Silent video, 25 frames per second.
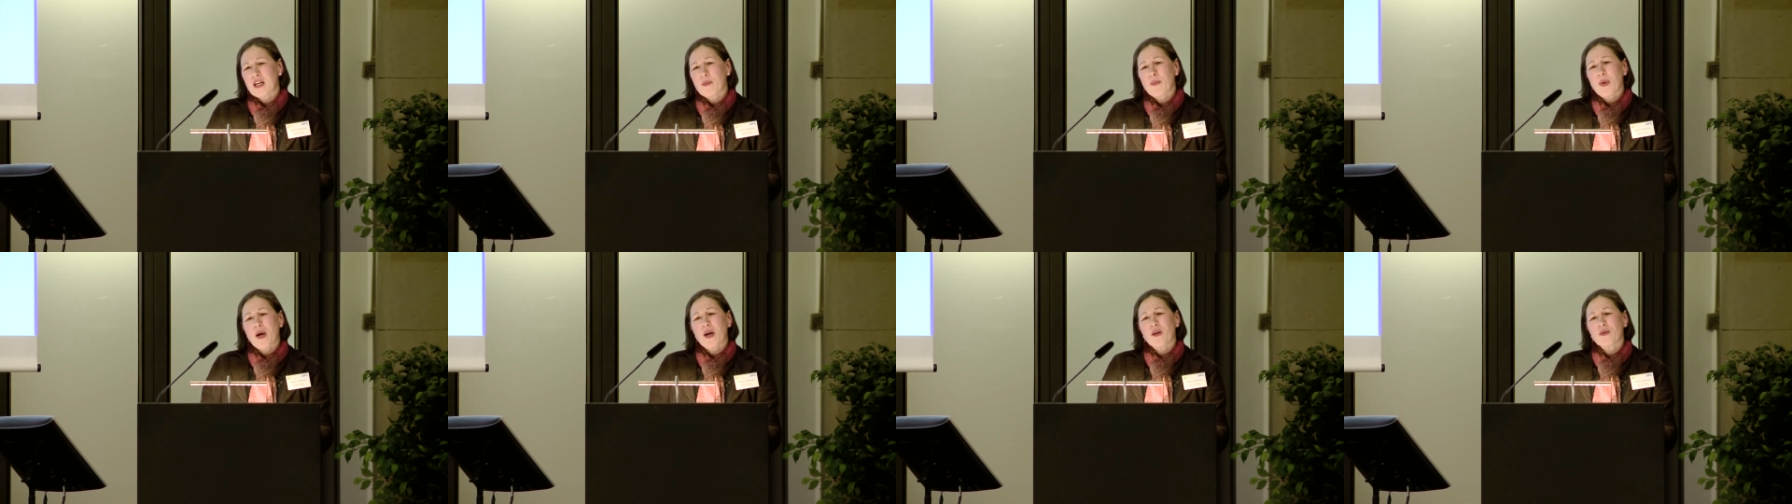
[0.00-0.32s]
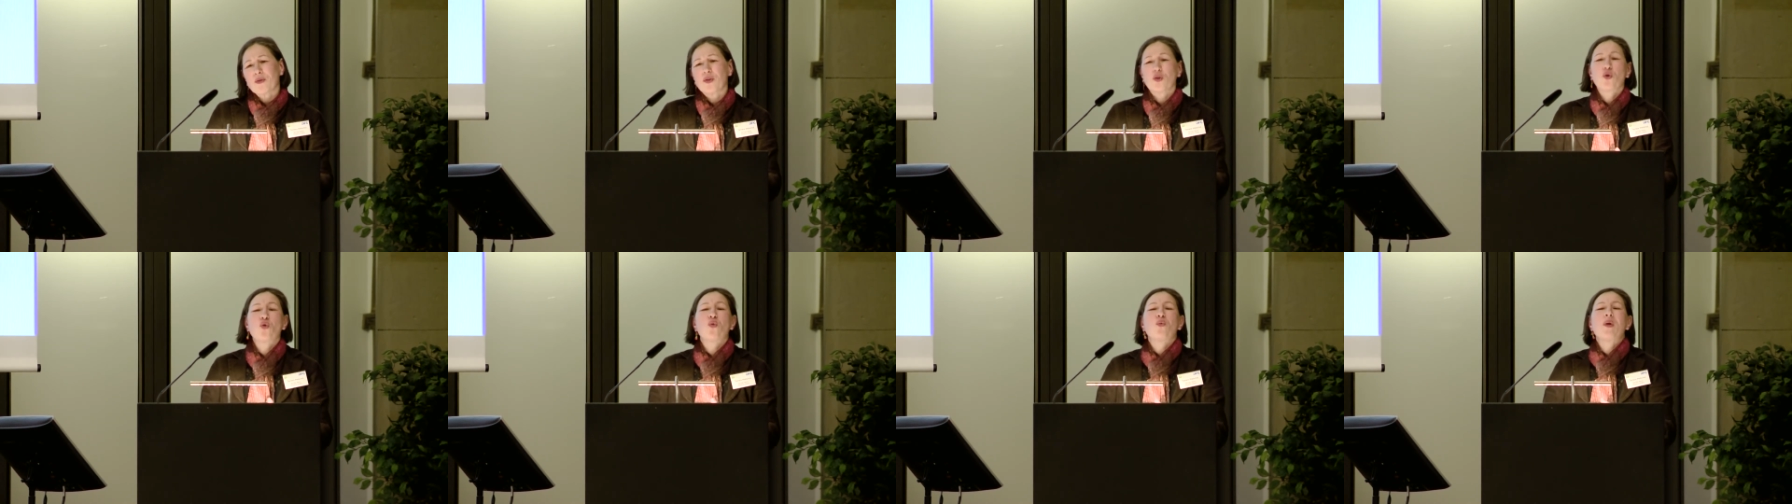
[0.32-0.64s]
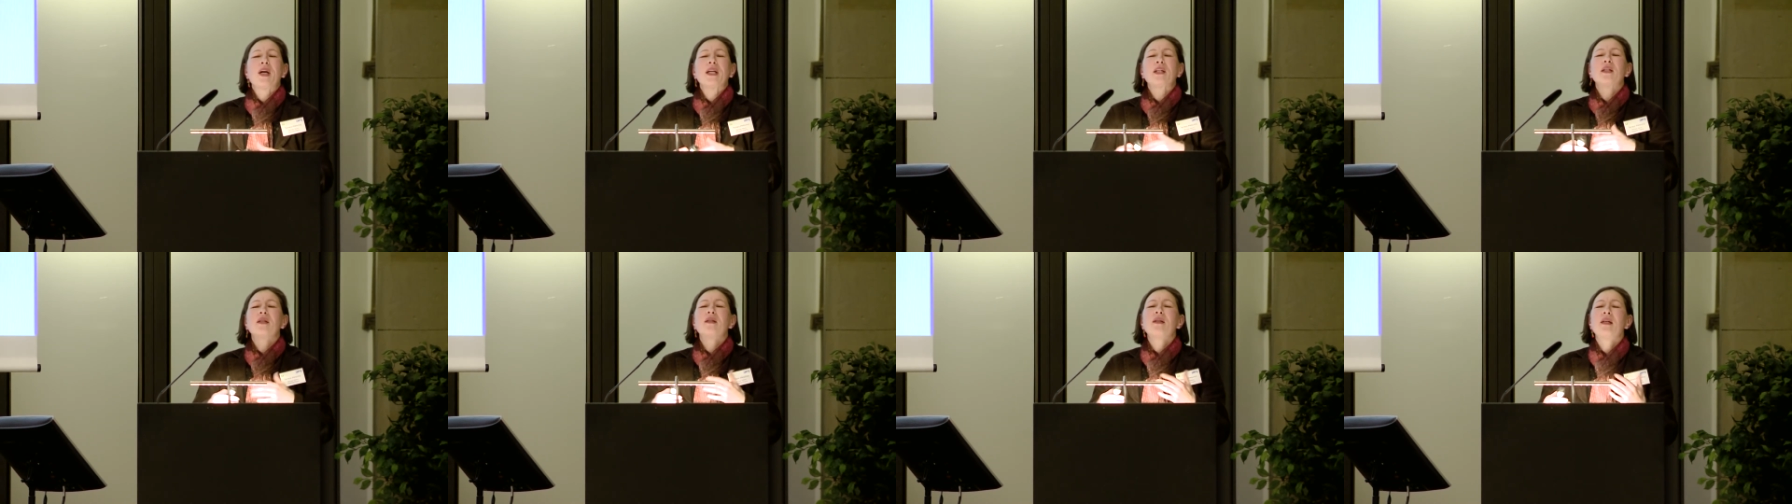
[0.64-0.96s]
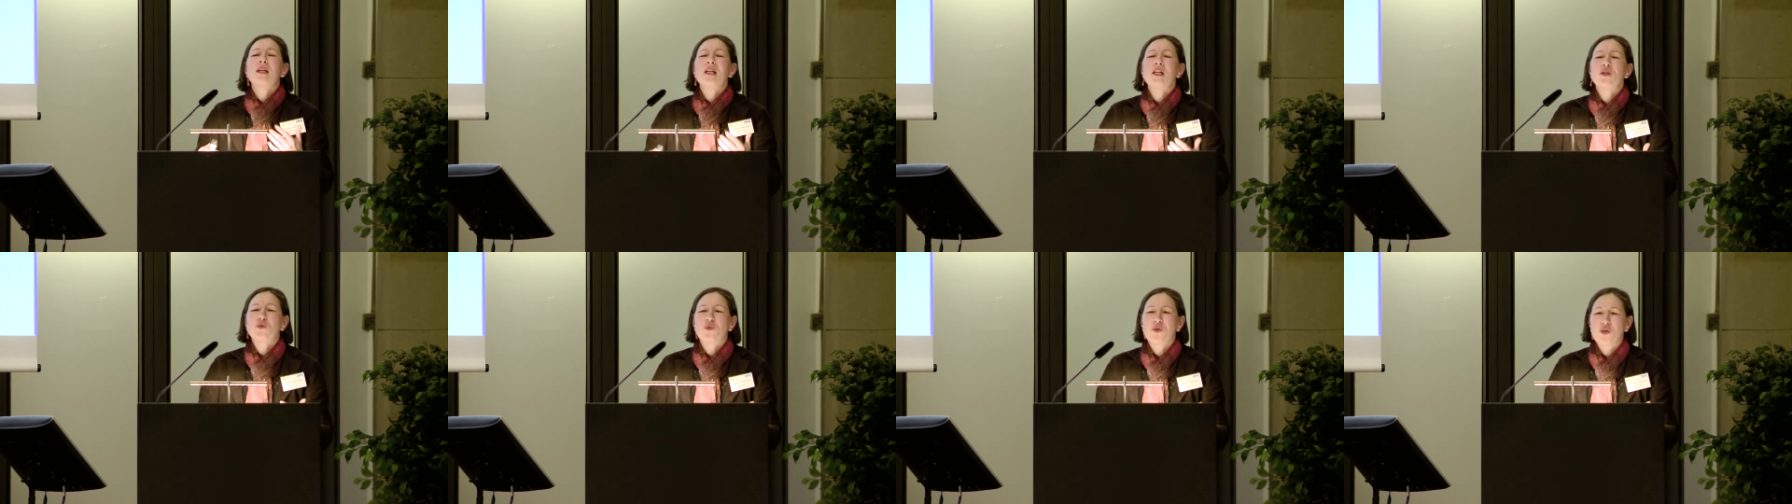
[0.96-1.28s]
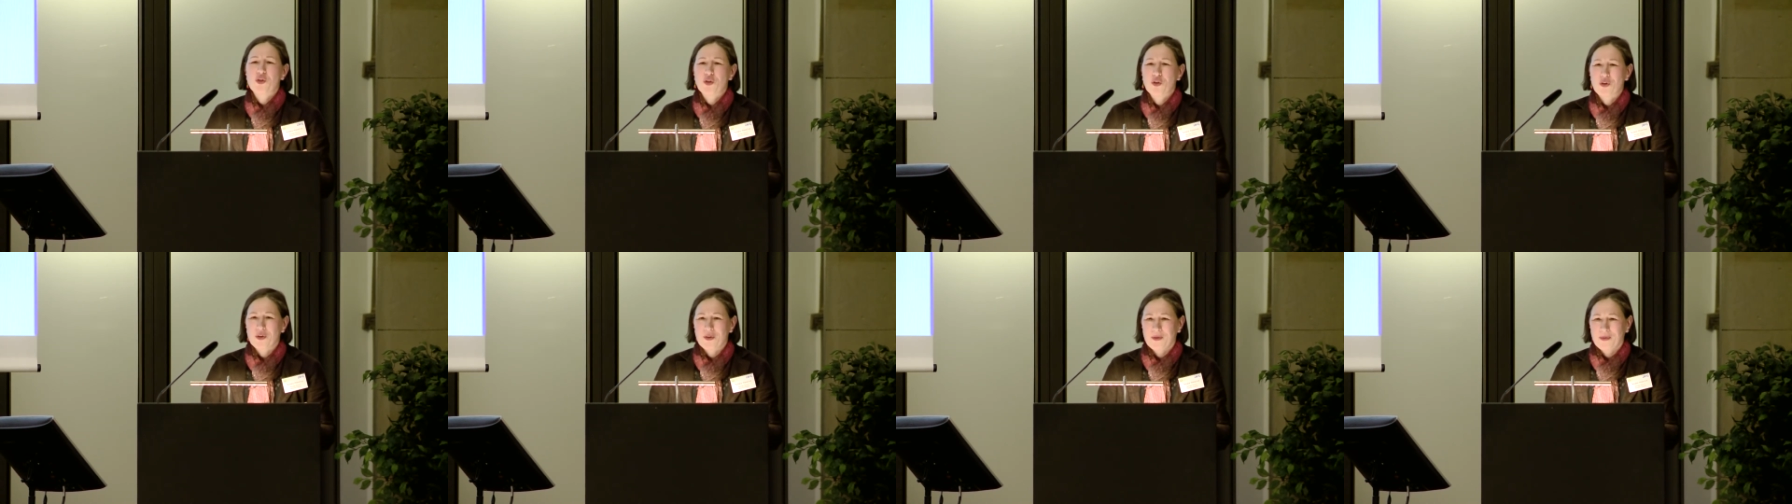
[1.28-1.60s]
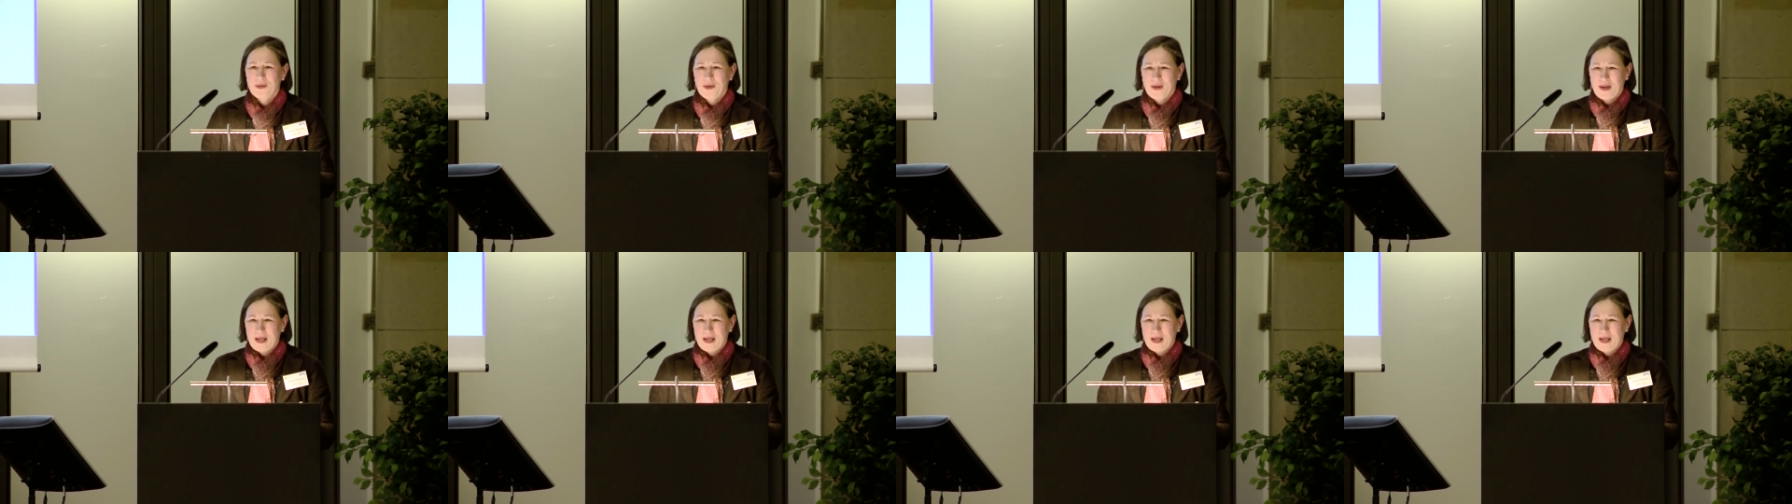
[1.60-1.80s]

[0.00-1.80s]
about correcting the literature.